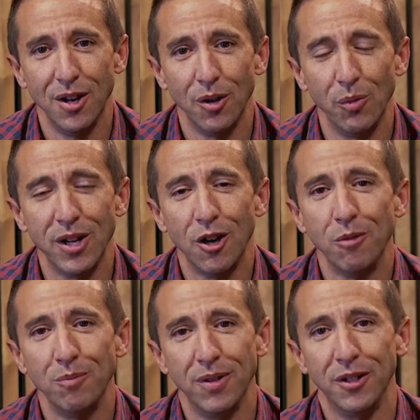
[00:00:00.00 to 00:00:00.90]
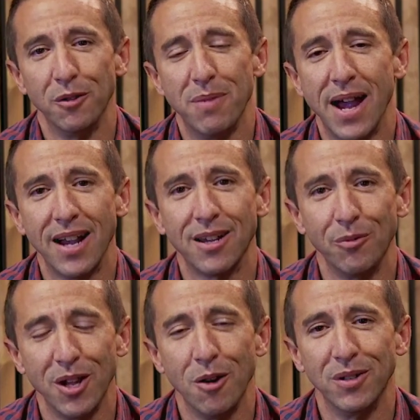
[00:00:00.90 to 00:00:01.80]
We hope you're back and
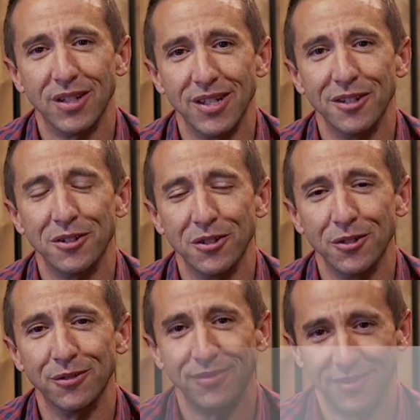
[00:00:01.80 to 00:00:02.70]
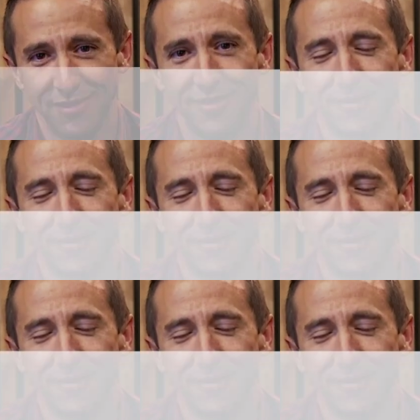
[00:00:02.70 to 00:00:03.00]
we hope to see you soon.